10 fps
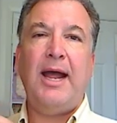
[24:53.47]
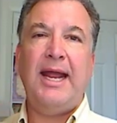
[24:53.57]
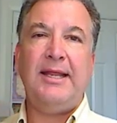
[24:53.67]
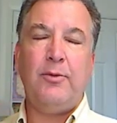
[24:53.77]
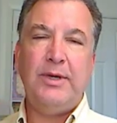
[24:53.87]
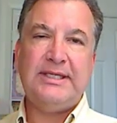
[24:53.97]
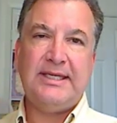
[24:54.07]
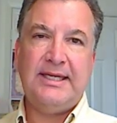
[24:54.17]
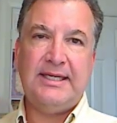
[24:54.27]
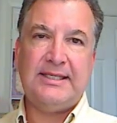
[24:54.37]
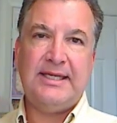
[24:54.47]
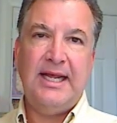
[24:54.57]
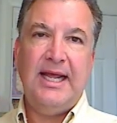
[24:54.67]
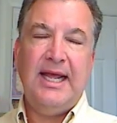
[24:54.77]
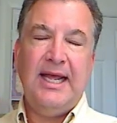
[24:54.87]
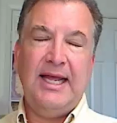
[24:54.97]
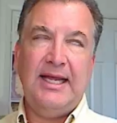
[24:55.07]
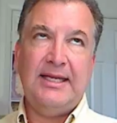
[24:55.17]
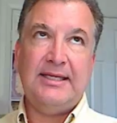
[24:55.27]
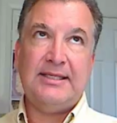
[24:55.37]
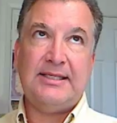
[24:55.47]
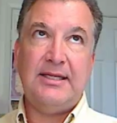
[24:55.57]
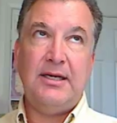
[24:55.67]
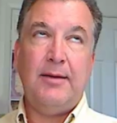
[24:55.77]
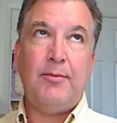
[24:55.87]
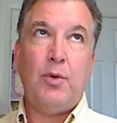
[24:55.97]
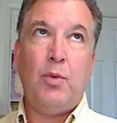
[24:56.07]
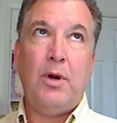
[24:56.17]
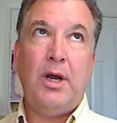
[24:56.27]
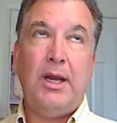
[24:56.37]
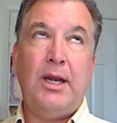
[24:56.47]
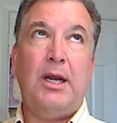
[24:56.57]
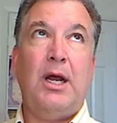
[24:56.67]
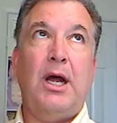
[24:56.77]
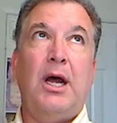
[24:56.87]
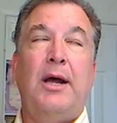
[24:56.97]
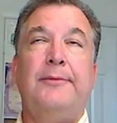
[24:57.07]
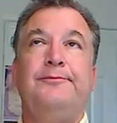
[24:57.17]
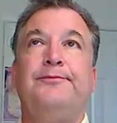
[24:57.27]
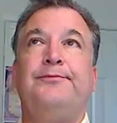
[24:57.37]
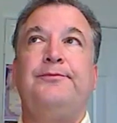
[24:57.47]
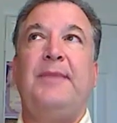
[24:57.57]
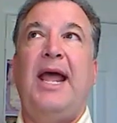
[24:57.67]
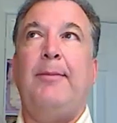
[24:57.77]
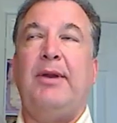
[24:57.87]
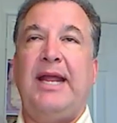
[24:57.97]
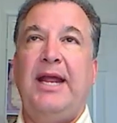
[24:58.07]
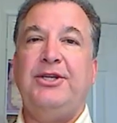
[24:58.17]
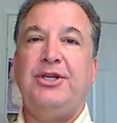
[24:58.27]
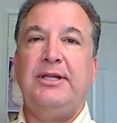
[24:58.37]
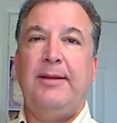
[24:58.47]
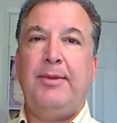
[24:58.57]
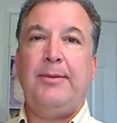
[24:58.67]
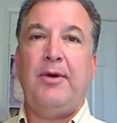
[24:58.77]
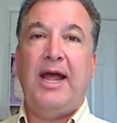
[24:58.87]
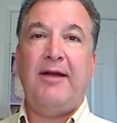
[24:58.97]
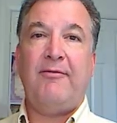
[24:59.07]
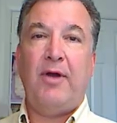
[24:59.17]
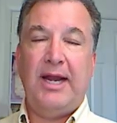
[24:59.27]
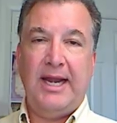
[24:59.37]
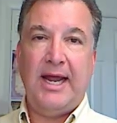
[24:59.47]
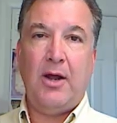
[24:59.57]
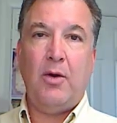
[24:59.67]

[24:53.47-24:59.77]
And the reason is the number one application that people have right